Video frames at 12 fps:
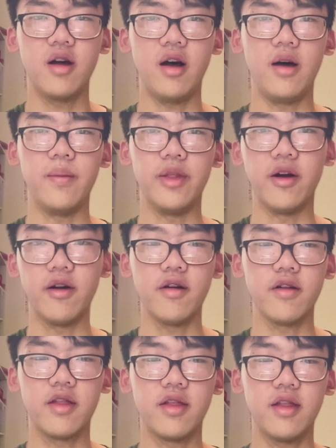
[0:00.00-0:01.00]
the
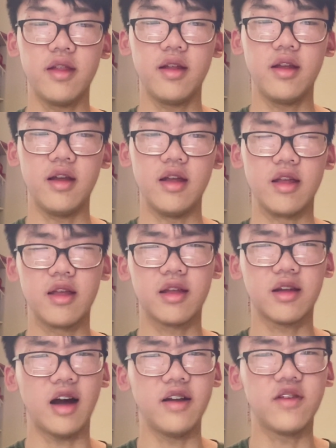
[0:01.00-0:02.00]
earth is
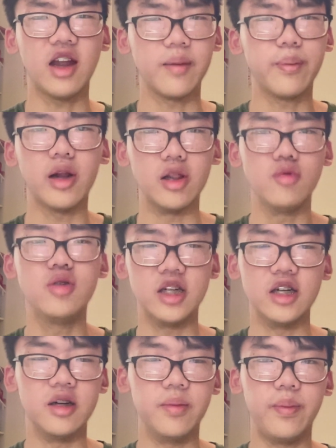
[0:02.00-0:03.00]
kind of getting
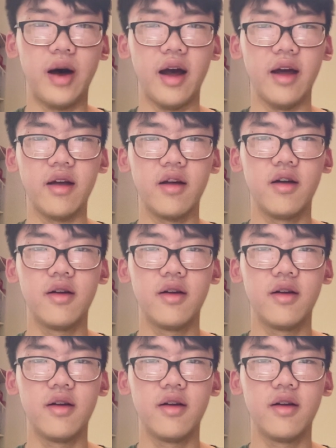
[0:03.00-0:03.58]
polluted by